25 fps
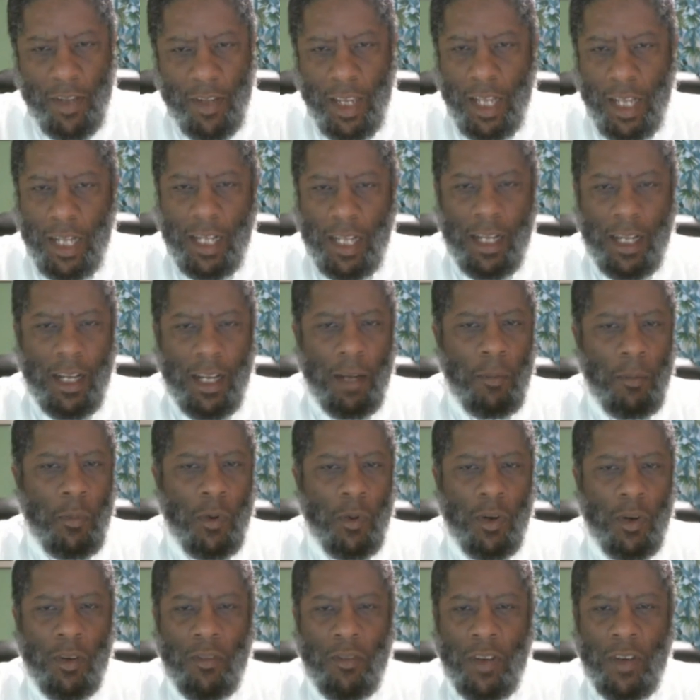any
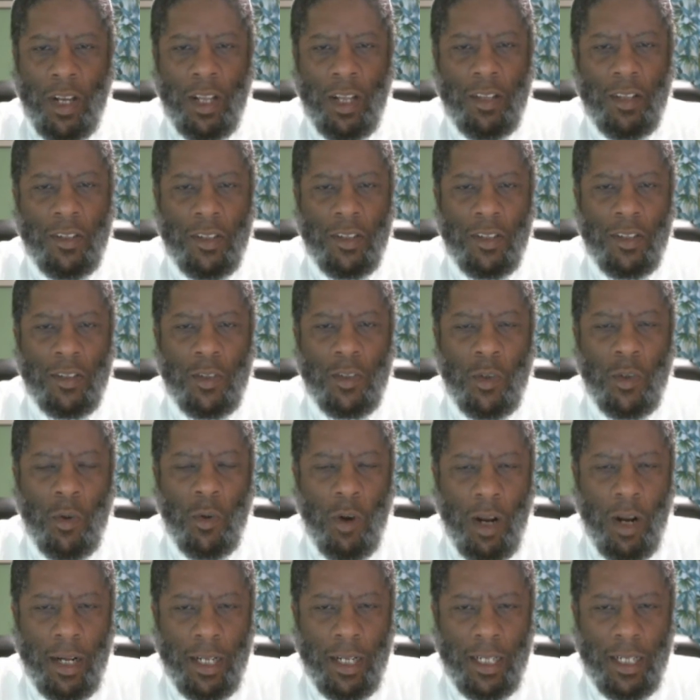number of other
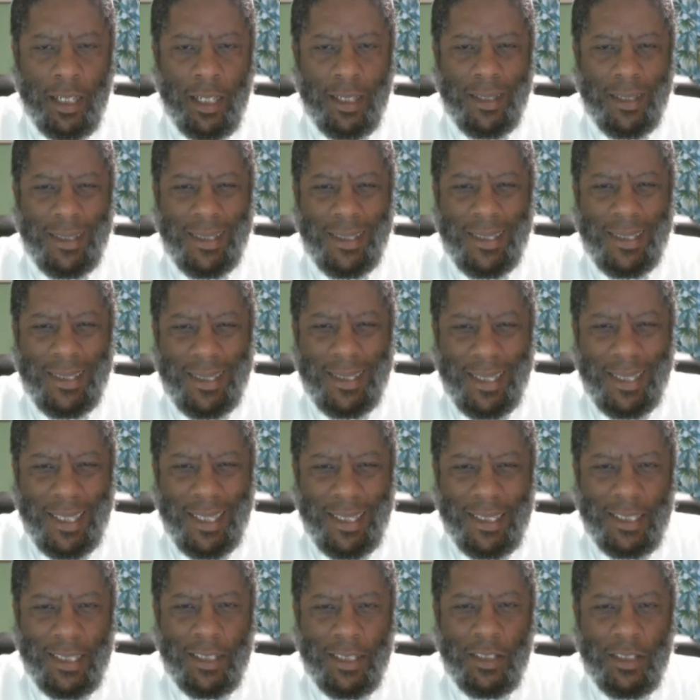chronic
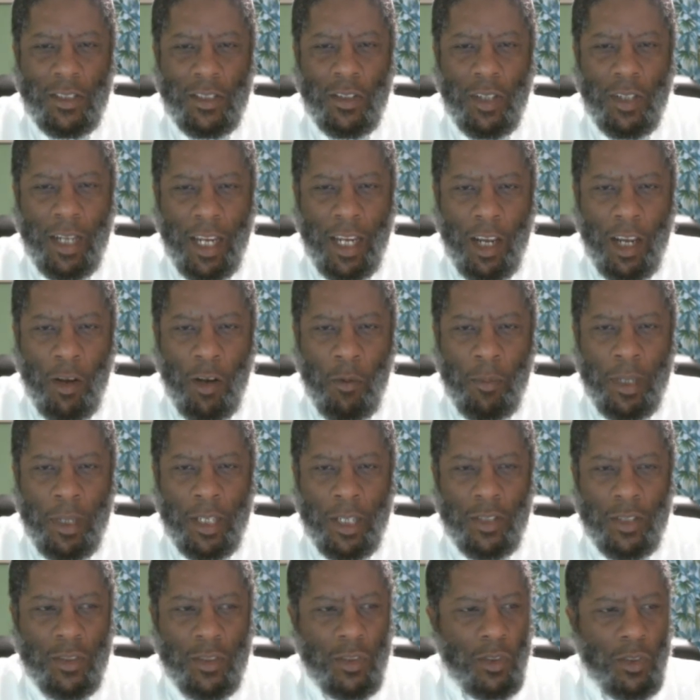diseases or
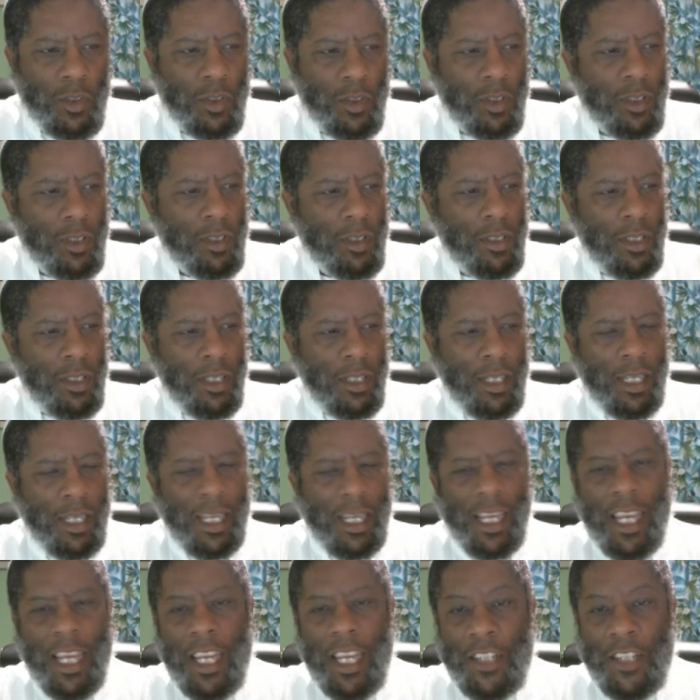ailments or
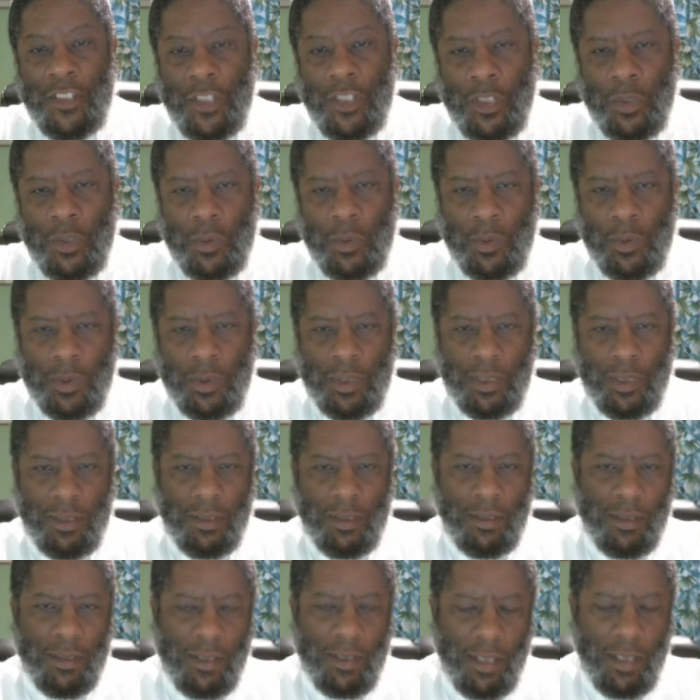issues
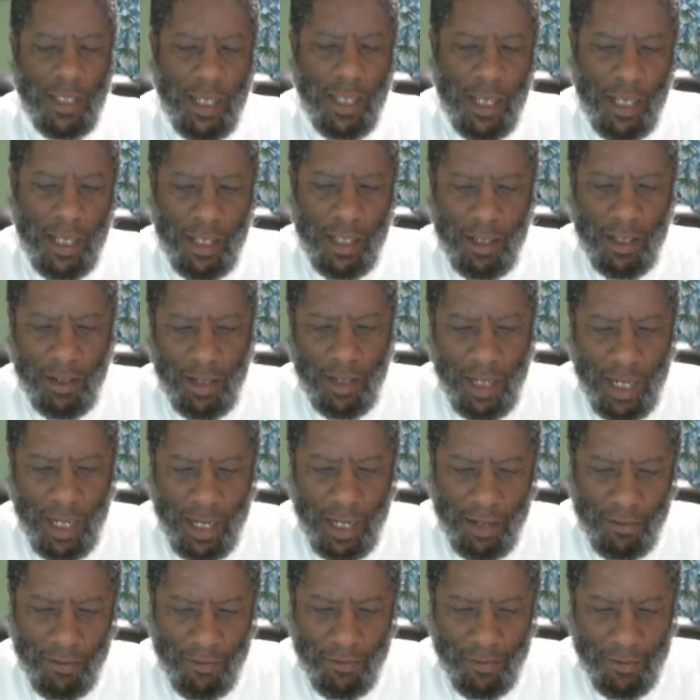in their
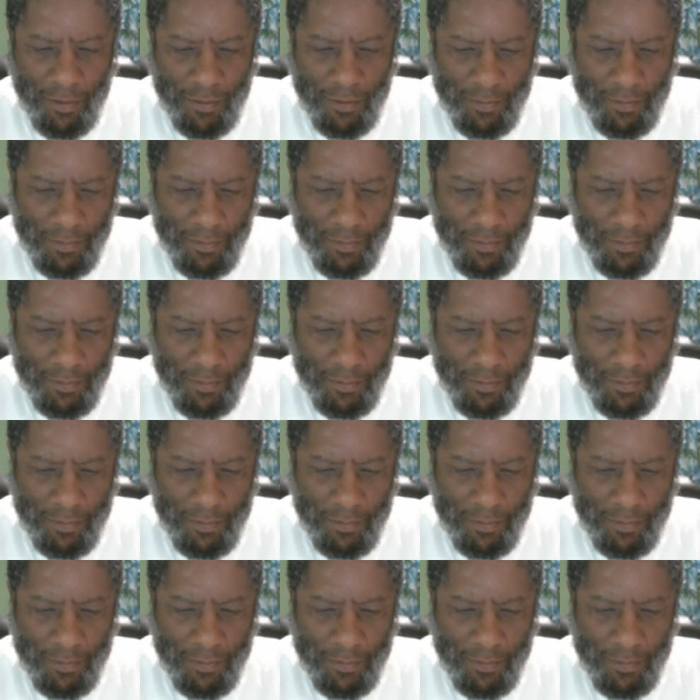life.